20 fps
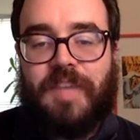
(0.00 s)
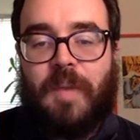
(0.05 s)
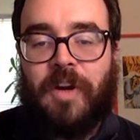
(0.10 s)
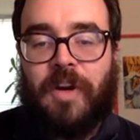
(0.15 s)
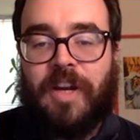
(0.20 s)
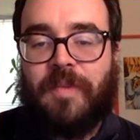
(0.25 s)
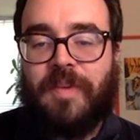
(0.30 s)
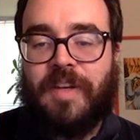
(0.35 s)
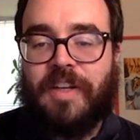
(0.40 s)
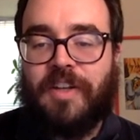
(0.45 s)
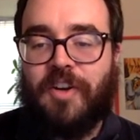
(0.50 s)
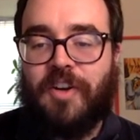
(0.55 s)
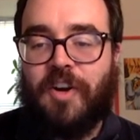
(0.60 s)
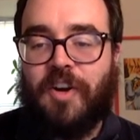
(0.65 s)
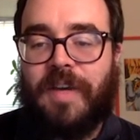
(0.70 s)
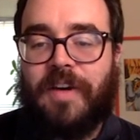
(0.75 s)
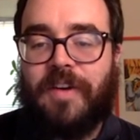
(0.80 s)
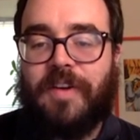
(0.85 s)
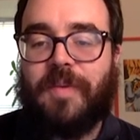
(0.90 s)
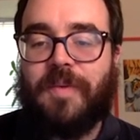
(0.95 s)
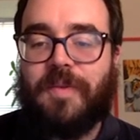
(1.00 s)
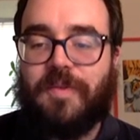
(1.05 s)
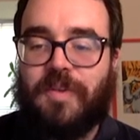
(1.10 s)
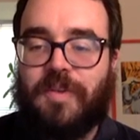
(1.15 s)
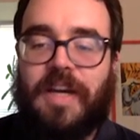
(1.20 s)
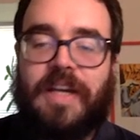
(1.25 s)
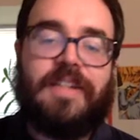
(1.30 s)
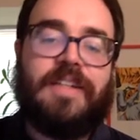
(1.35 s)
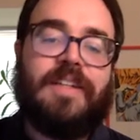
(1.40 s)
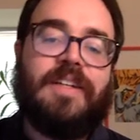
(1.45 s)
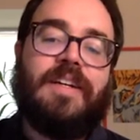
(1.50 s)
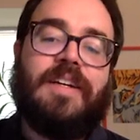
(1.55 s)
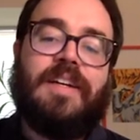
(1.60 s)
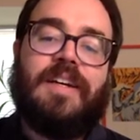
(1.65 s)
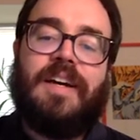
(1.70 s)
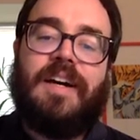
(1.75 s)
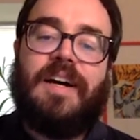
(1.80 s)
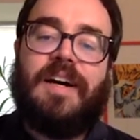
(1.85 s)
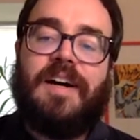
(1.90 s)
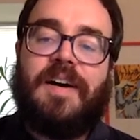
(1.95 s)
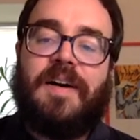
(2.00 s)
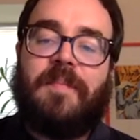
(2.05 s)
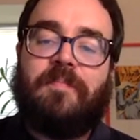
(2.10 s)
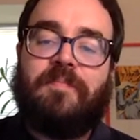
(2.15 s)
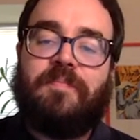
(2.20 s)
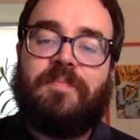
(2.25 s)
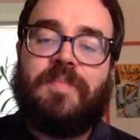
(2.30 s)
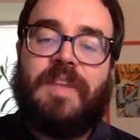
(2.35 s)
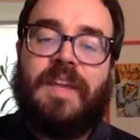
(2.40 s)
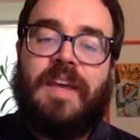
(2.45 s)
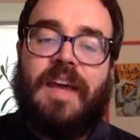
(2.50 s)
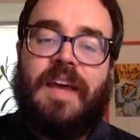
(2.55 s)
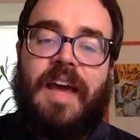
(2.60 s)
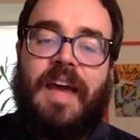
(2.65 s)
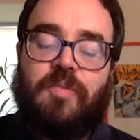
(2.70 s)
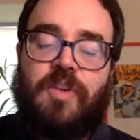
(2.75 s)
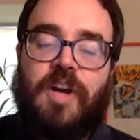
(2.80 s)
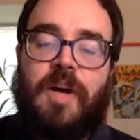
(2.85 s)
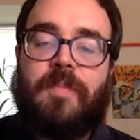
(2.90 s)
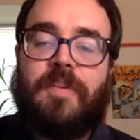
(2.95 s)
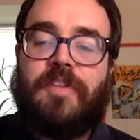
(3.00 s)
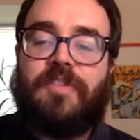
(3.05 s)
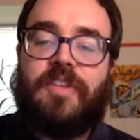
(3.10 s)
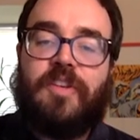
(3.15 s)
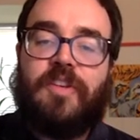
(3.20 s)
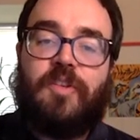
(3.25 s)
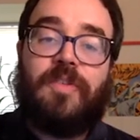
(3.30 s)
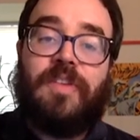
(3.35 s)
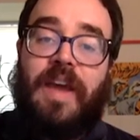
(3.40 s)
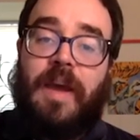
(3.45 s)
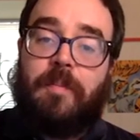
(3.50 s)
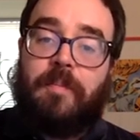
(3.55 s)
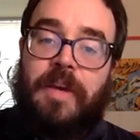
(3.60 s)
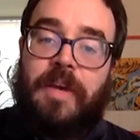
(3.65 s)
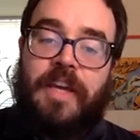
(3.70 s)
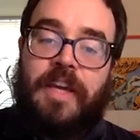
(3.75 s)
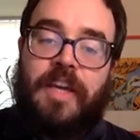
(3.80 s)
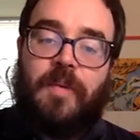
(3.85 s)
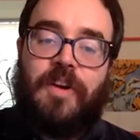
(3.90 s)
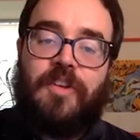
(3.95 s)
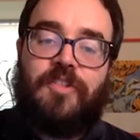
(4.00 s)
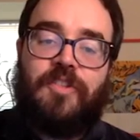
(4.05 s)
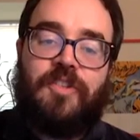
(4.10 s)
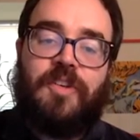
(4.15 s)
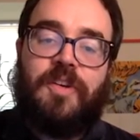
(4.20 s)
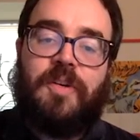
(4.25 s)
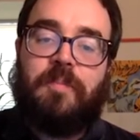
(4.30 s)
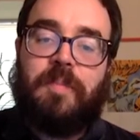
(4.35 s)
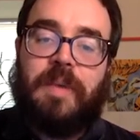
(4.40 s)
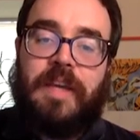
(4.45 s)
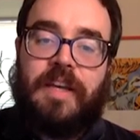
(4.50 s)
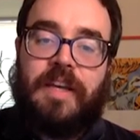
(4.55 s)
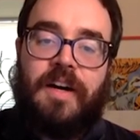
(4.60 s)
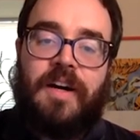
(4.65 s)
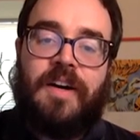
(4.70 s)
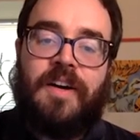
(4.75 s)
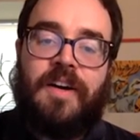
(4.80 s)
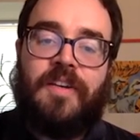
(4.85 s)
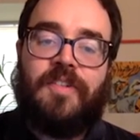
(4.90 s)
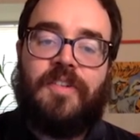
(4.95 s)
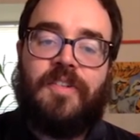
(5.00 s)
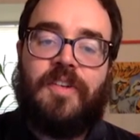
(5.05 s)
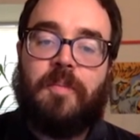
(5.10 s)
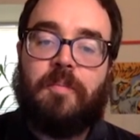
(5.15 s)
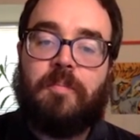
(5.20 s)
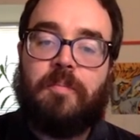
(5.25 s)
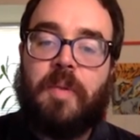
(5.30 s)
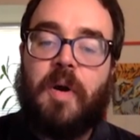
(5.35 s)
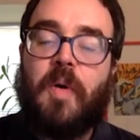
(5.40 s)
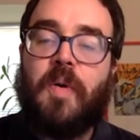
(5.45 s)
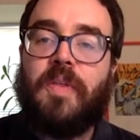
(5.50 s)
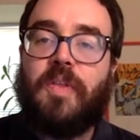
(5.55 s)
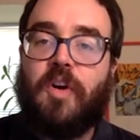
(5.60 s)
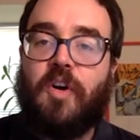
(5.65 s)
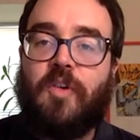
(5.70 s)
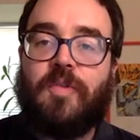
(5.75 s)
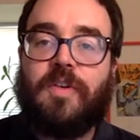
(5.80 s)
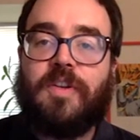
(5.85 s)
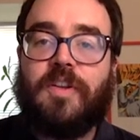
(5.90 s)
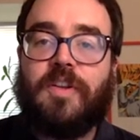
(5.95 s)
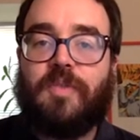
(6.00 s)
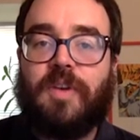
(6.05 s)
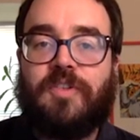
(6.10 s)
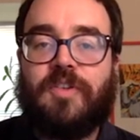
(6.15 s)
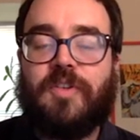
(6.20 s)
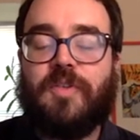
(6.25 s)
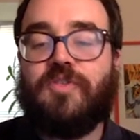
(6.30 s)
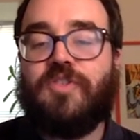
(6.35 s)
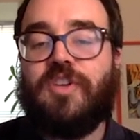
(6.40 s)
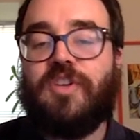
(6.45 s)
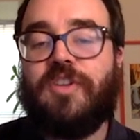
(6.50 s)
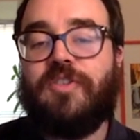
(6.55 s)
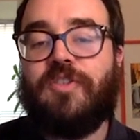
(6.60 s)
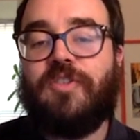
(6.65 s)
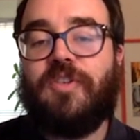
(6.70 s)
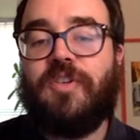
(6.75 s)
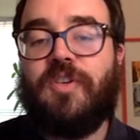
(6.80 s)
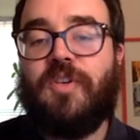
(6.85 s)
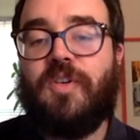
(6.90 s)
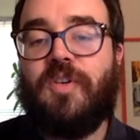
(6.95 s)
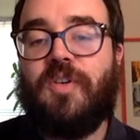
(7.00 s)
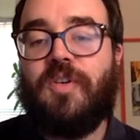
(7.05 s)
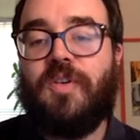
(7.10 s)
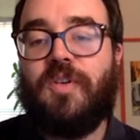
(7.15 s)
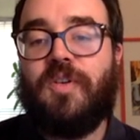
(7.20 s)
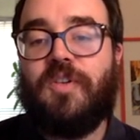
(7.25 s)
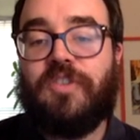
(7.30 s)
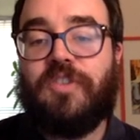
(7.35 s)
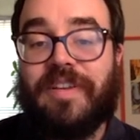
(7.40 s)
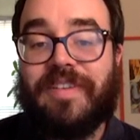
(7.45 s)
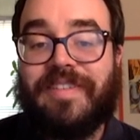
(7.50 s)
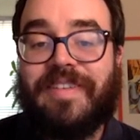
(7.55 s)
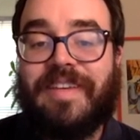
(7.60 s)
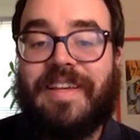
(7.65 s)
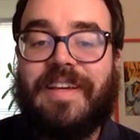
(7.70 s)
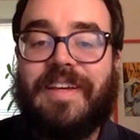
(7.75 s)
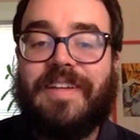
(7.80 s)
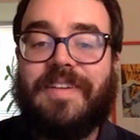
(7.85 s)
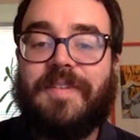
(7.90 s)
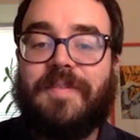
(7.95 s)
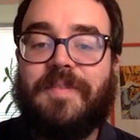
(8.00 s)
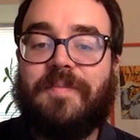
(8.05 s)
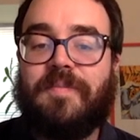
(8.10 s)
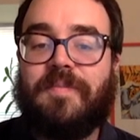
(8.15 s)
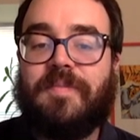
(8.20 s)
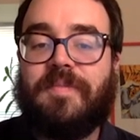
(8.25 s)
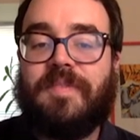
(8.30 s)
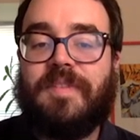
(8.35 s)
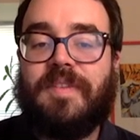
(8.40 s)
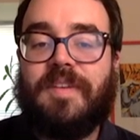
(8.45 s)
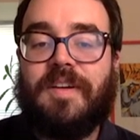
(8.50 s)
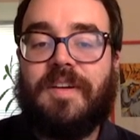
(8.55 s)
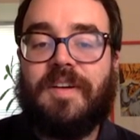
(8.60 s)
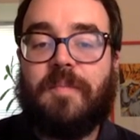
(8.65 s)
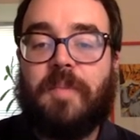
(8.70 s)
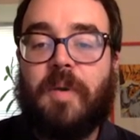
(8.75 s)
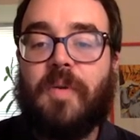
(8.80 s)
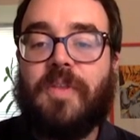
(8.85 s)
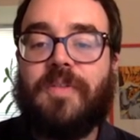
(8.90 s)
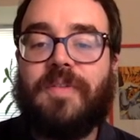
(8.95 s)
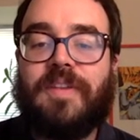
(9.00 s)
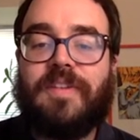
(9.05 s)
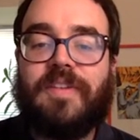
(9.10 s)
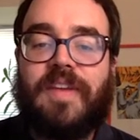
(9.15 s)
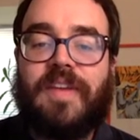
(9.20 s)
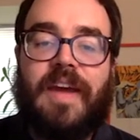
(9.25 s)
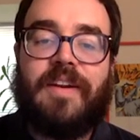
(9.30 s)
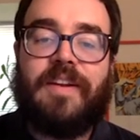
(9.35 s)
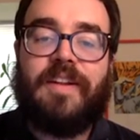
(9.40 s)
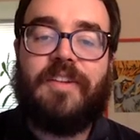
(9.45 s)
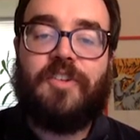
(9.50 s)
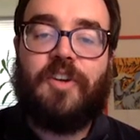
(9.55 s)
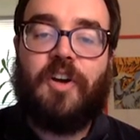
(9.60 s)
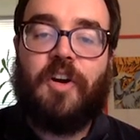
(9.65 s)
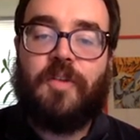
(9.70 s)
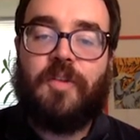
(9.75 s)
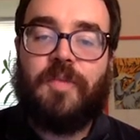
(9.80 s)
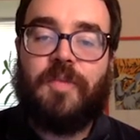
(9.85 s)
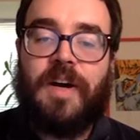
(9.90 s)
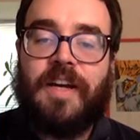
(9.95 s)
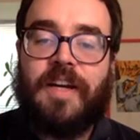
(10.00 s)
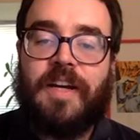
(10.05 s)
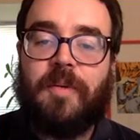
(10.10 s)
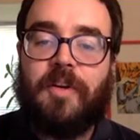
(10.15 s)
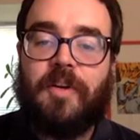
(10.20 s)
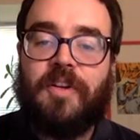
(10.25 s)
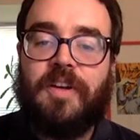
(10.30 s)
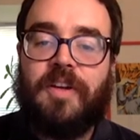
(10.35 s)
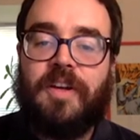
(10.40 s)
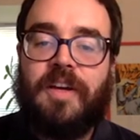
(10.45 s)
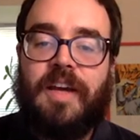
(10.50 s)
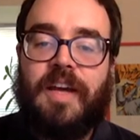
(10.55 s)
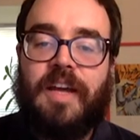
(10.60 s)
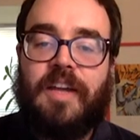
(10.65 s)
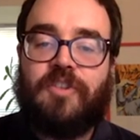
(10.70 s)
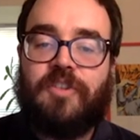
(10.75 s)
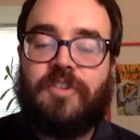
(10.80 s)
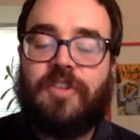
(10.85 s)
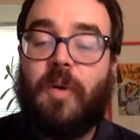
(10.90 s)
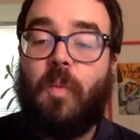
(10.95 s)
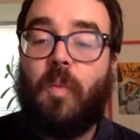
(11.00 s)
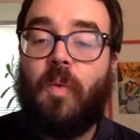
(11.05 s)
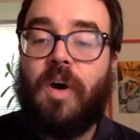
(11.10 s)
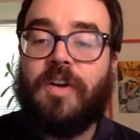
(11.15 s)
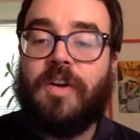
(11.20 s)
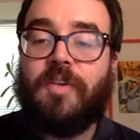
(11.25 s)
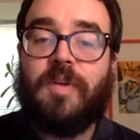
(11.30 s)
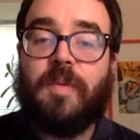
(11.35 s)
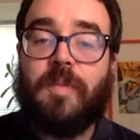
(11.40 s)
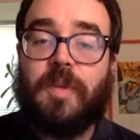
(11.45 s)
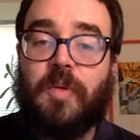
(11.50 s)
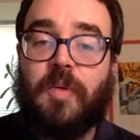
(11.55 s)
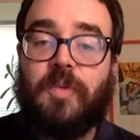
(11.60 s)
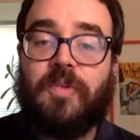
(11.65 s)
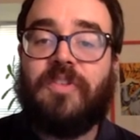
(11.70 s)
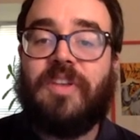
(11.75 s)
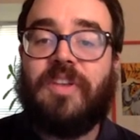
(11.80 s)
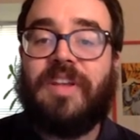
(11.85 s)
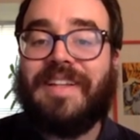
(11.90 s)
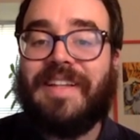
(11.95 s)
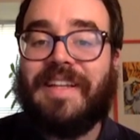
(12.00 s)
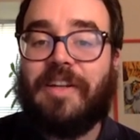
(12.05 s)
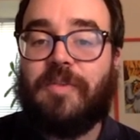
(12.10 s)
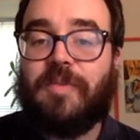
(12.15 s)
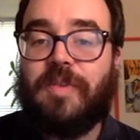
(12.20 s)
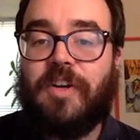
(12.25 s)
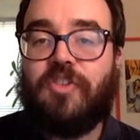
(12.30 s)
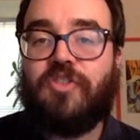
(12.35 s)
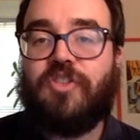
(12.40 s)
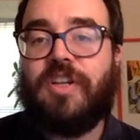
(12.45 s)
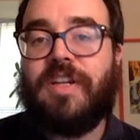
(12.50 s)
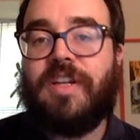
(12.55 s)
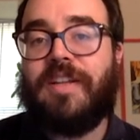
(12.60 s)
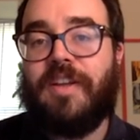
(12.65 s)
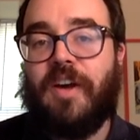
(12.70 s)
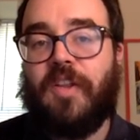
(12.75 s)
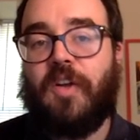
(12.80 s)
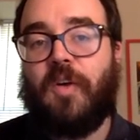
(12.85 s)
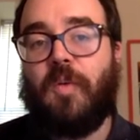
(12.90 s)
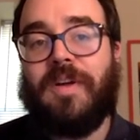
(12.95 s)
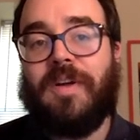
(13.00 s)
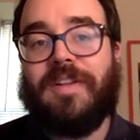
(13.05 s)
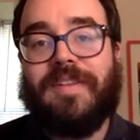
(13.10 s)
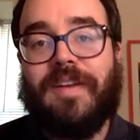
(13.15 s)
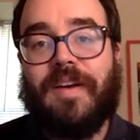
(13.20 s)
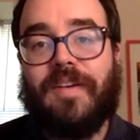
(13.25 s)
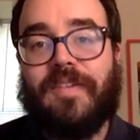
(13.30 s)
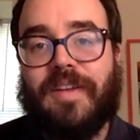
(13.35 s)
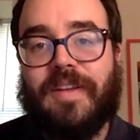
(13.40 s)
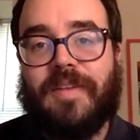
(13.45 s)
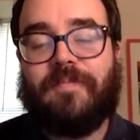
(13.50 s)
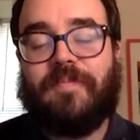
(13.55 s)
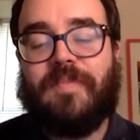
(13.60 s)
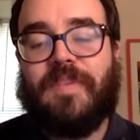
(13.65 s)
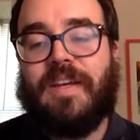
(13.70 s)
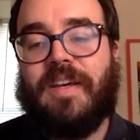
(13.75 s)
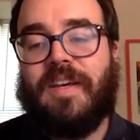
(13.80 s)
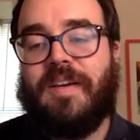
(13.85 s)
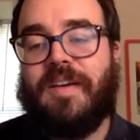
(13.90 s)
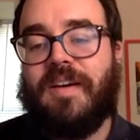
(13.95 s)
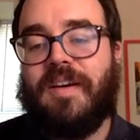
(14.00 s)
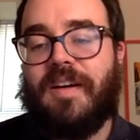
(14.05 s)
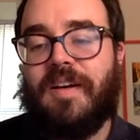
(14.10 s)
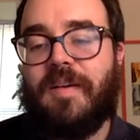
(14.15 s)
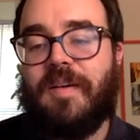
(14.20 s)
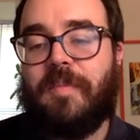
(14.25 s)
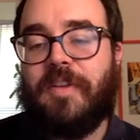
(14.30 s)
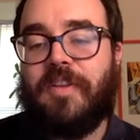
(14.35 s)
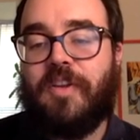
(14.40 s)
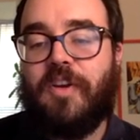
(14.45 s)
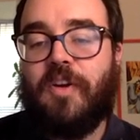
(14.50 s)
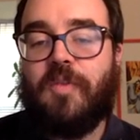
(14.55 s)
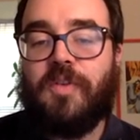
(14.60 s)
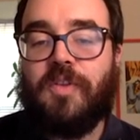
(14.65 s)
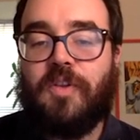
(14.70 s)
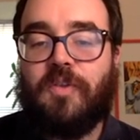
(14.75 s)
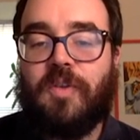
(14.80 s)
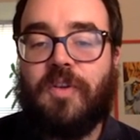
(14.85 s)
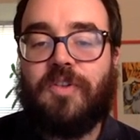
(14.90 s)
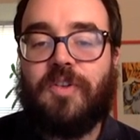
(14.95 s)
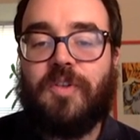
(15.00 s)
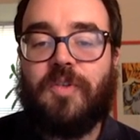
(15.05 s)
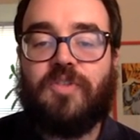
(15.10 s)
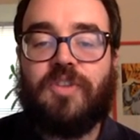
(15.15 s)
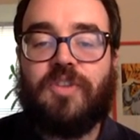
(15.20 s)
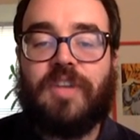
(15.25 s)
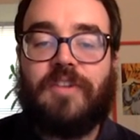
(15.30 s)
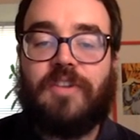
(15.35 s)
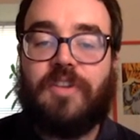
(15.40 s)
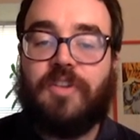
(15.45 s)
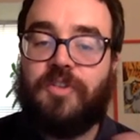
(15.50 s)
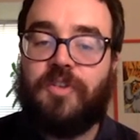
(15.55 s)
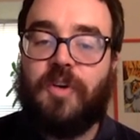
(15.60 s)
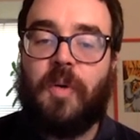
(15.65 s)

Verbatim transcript: and we're giving an R value, right? Um, and the problem is this was ambiguous because both overload resolutions succeed. Uh, both of these candidates are viable. It's just that one of them uses a deleted function and the other one doesn't uh, but the overload resolution as a